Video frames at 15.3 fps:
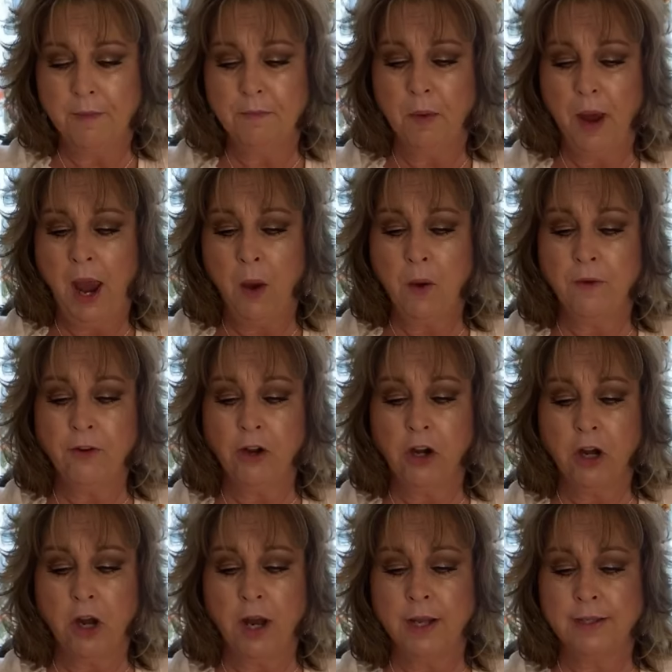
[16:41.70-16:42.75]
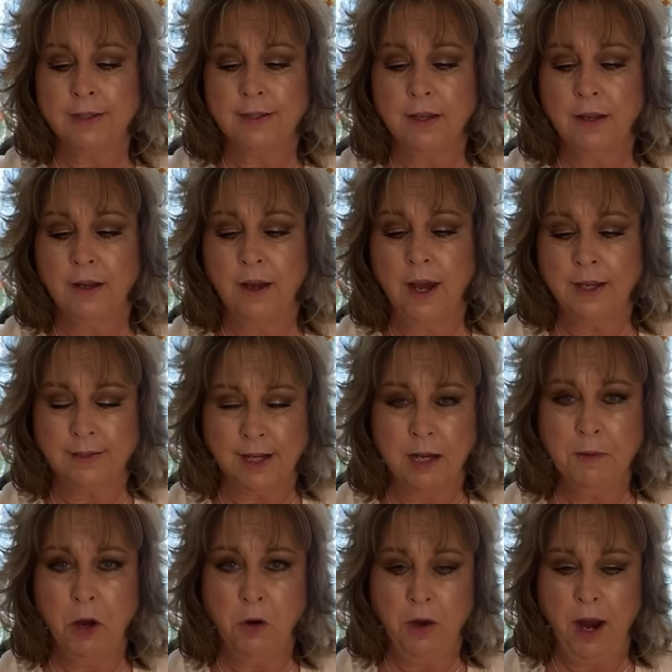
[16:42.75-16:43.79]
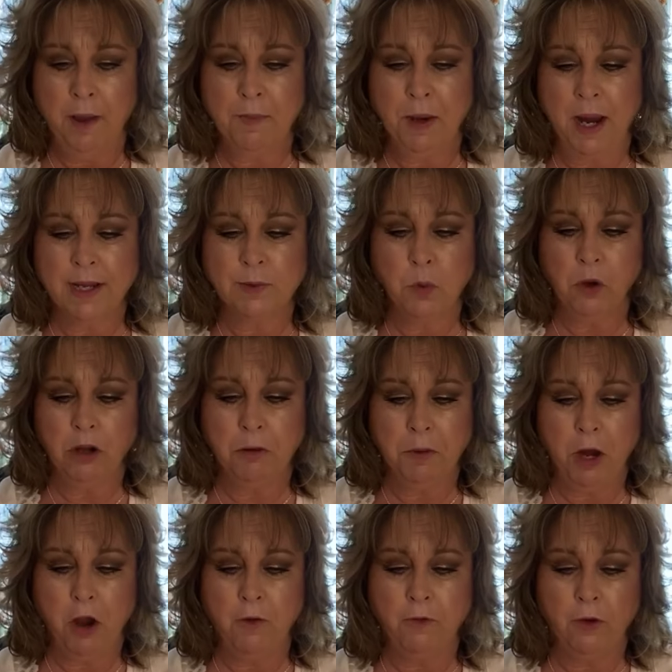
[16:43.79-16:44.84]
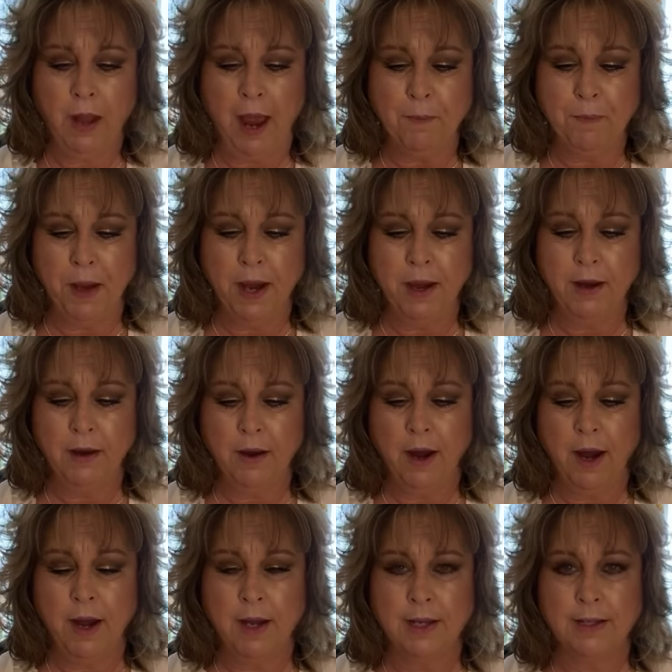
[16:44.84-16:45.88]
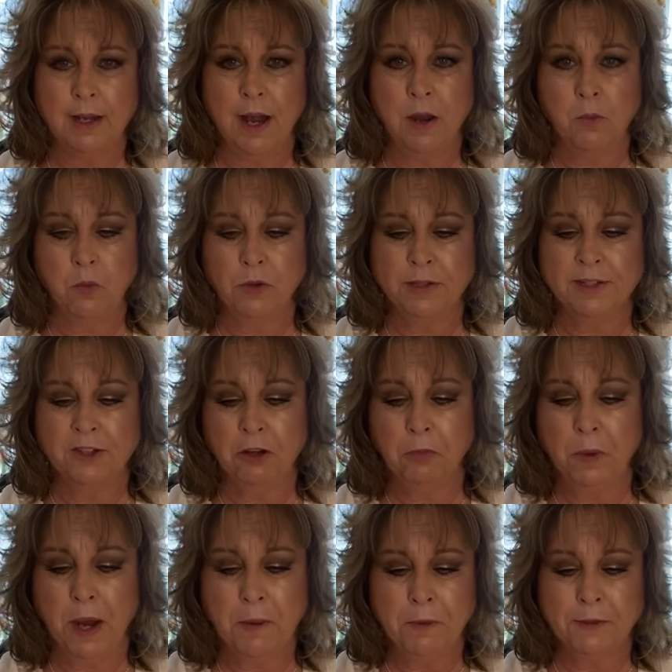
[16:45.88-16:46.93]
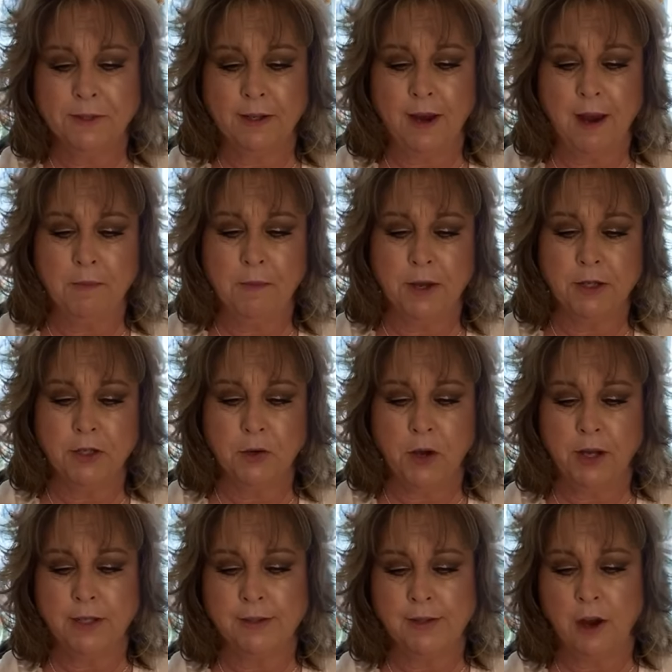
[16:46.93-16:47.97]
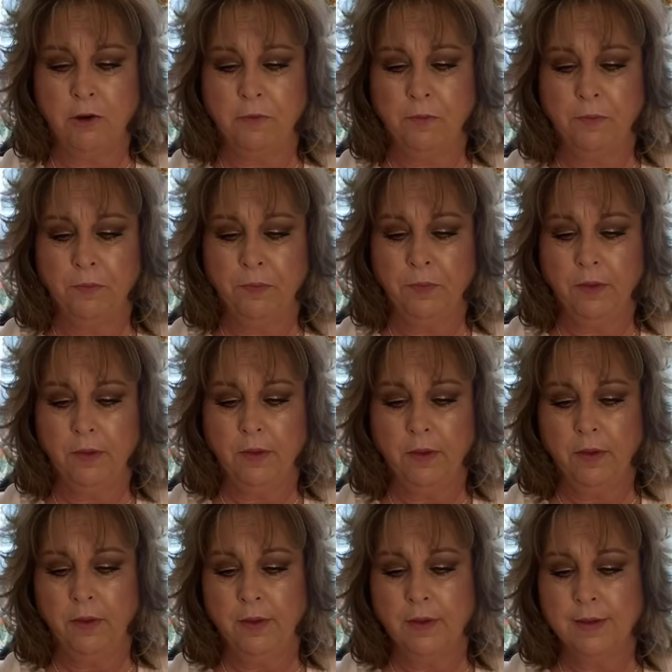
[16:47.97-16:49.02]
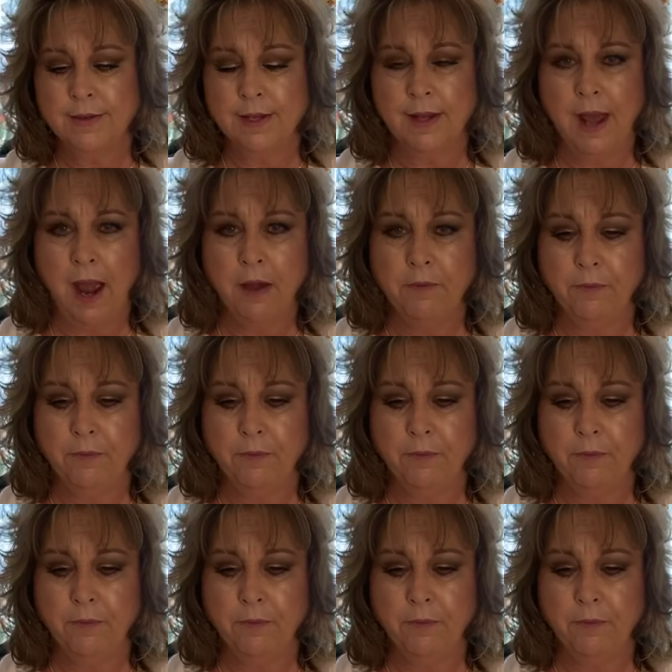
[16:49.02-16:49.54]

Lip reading: However, it's going to be okay because we're going to be overlapping and we'll still be able to come into it. So, see that?